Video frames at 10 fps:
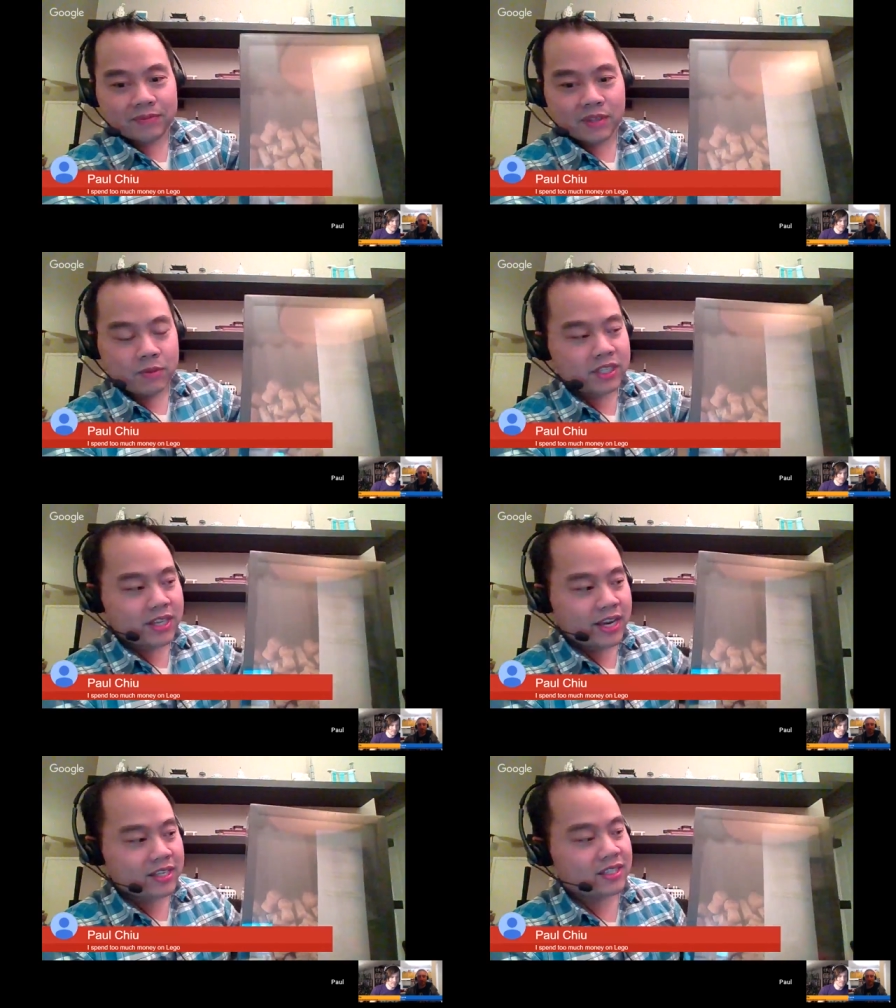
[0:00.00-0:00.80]
which is
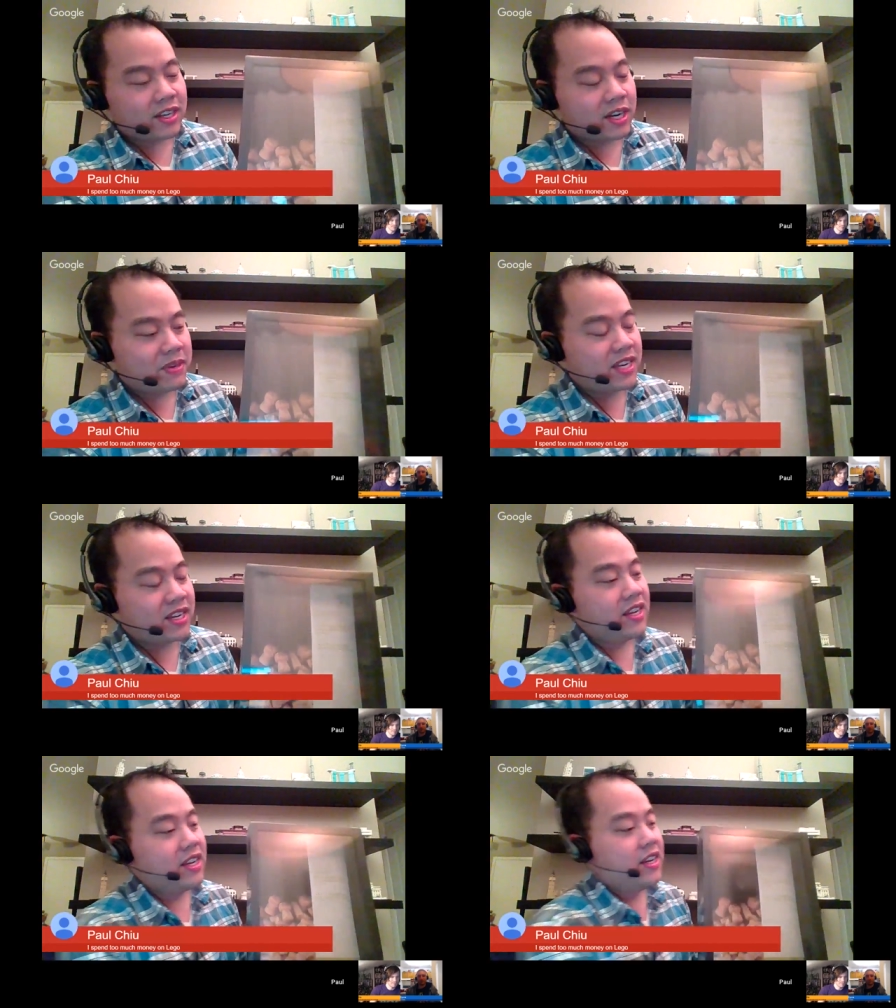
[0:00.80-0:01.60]
actually going to be
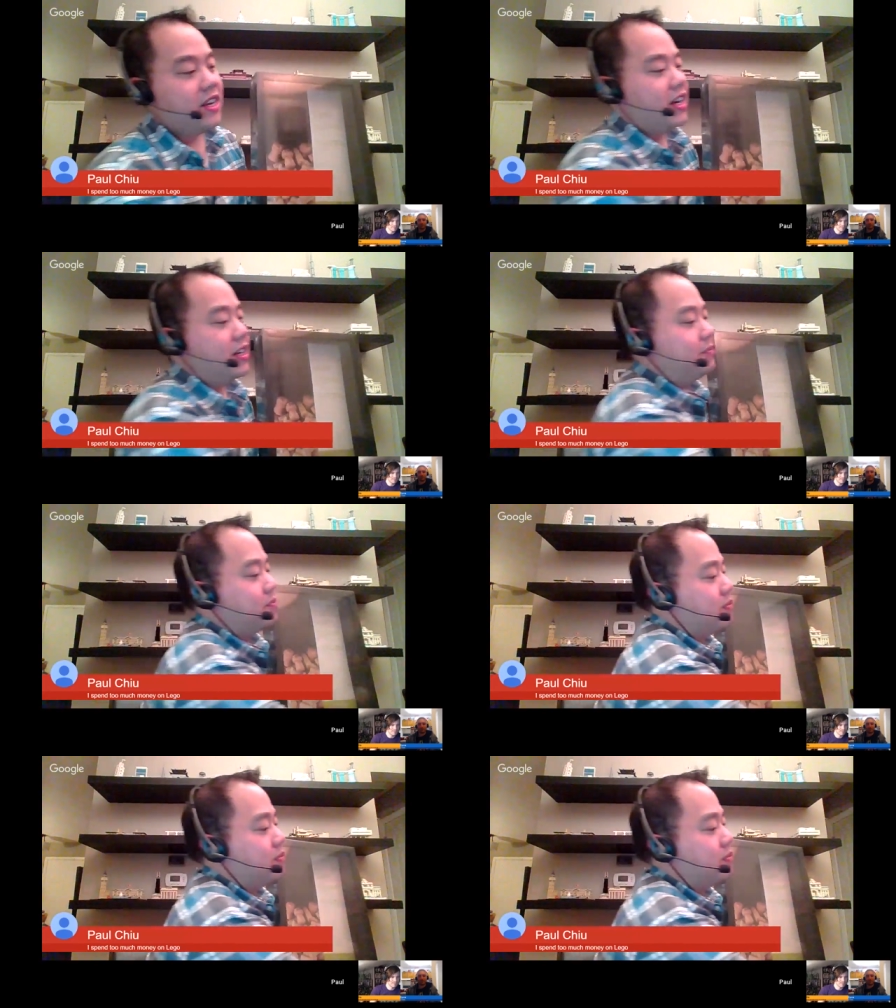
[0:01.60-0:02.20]
um,